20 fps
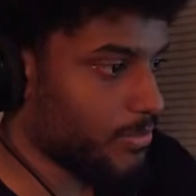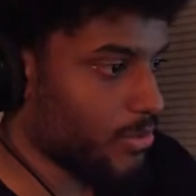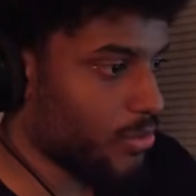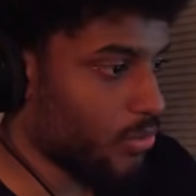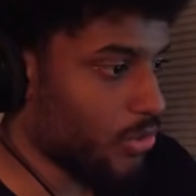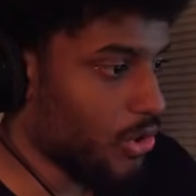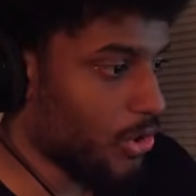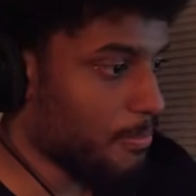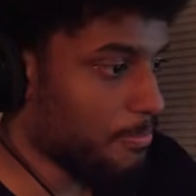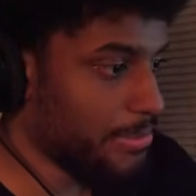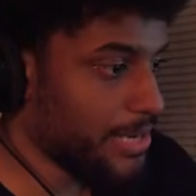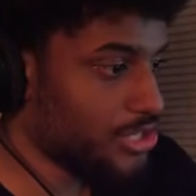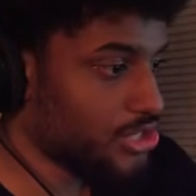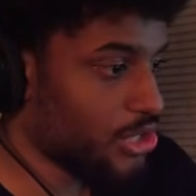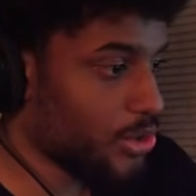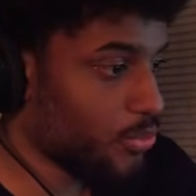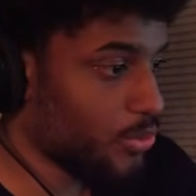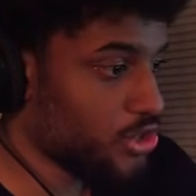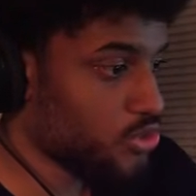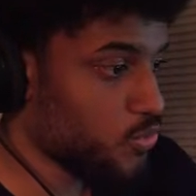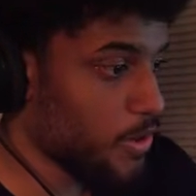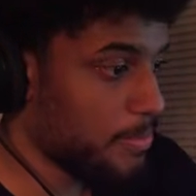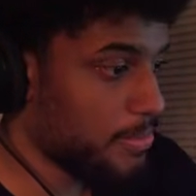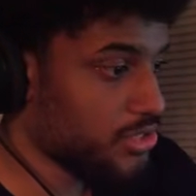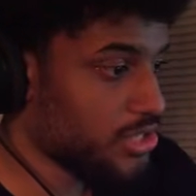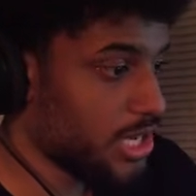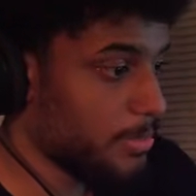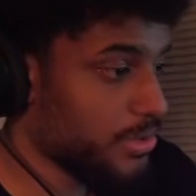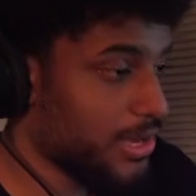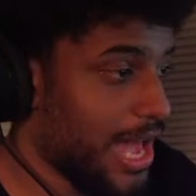well, based on which weapon
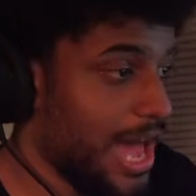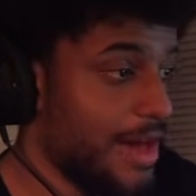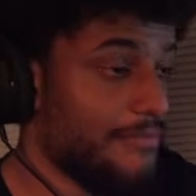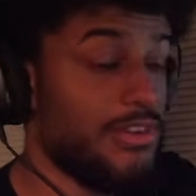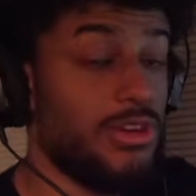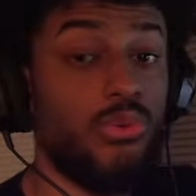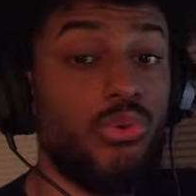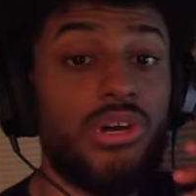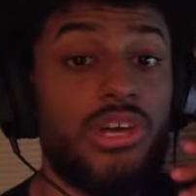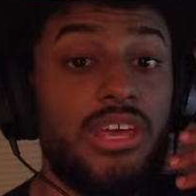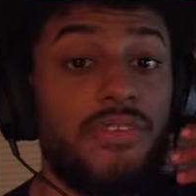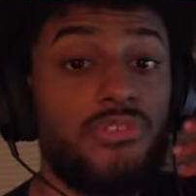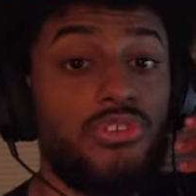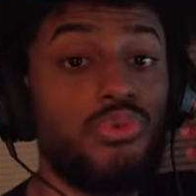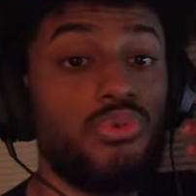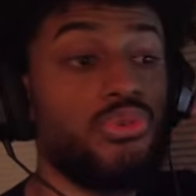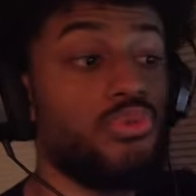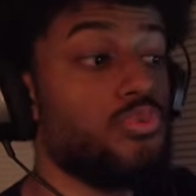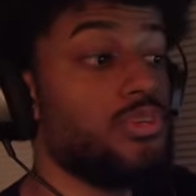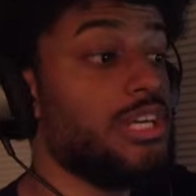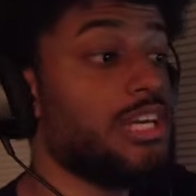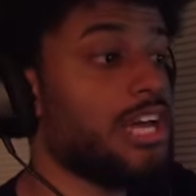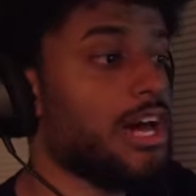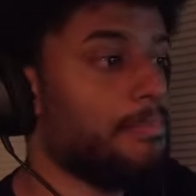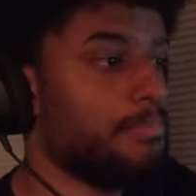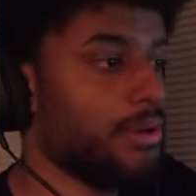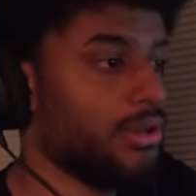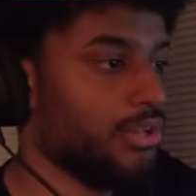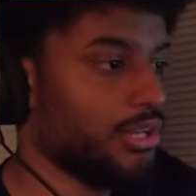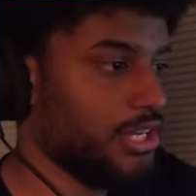type you have, it will give you unique
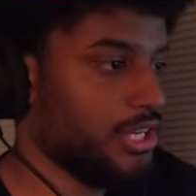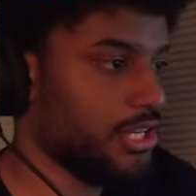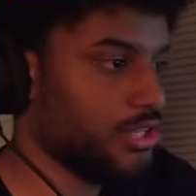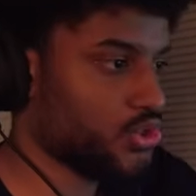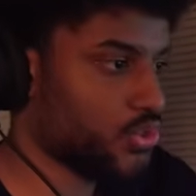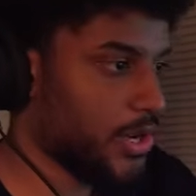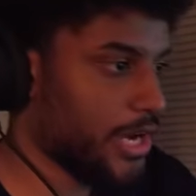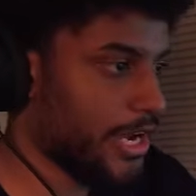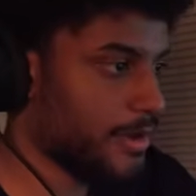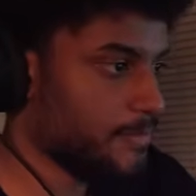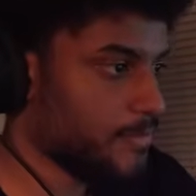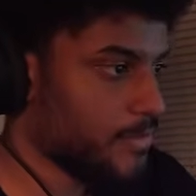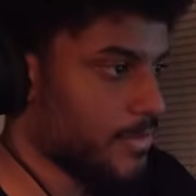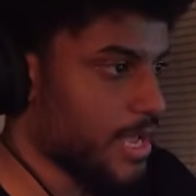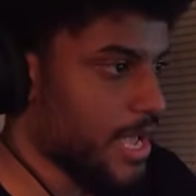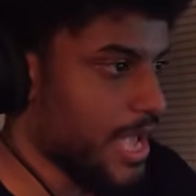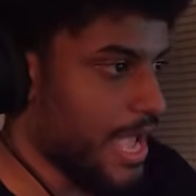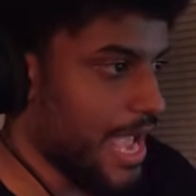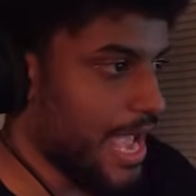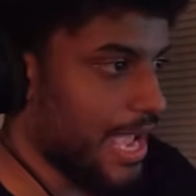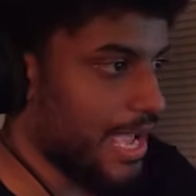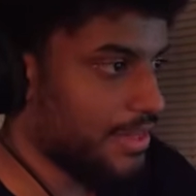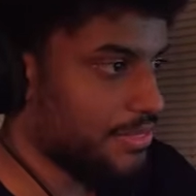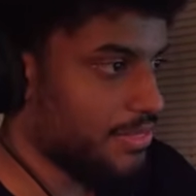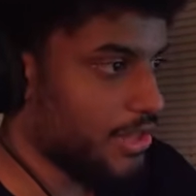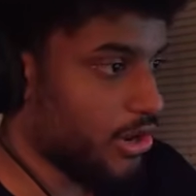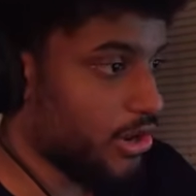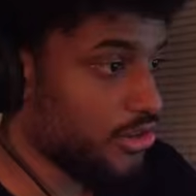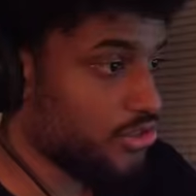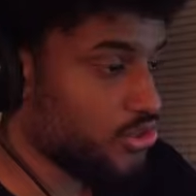abilities, right? And
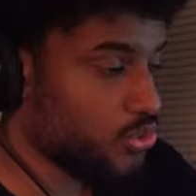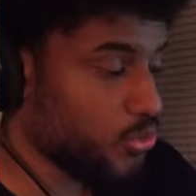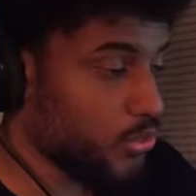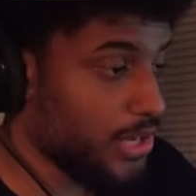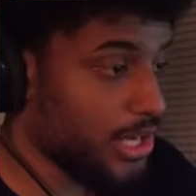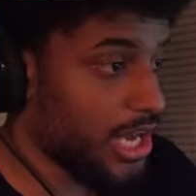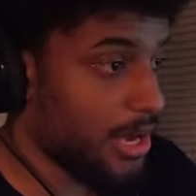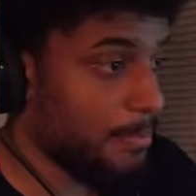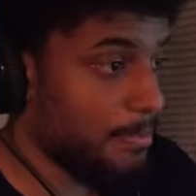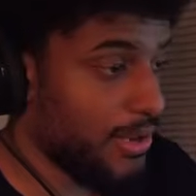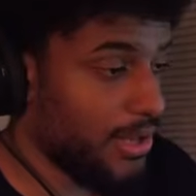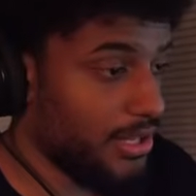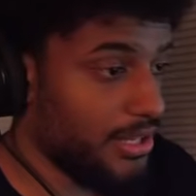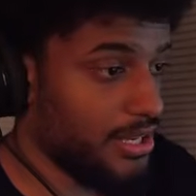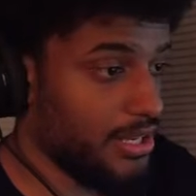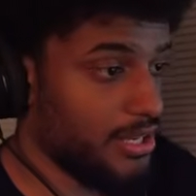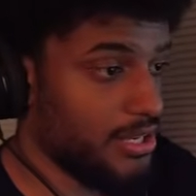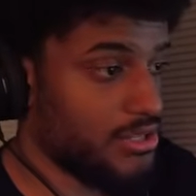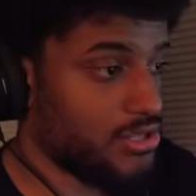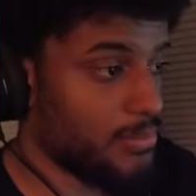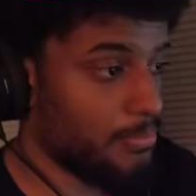there are 3 abilities